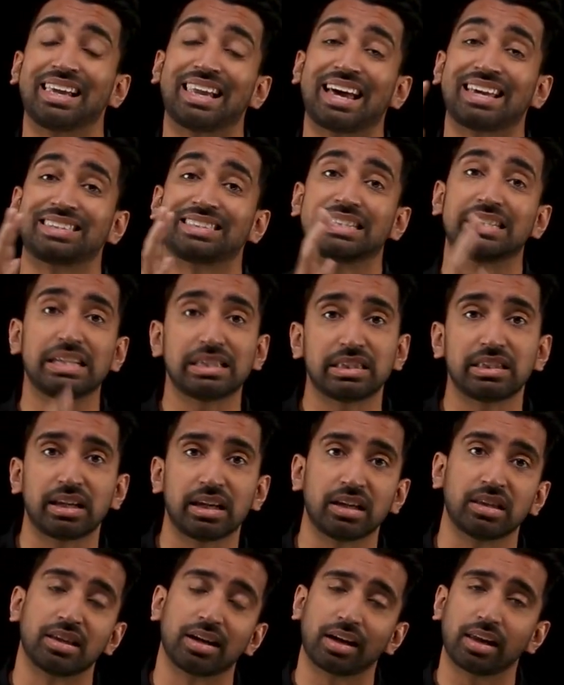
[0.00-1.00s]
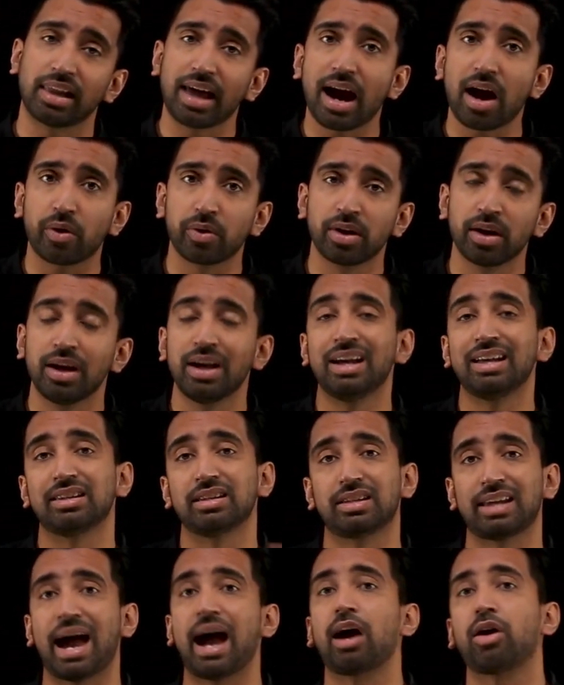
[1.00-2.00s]
elasticity in the cloud
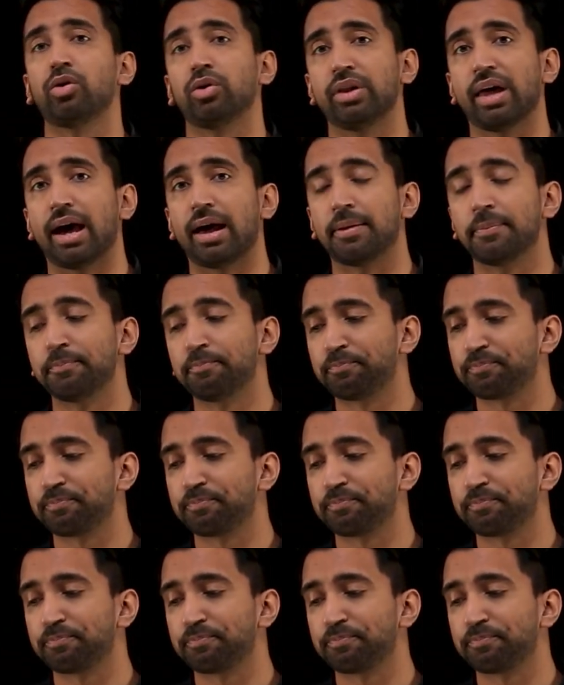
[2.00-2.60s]
to tackle that?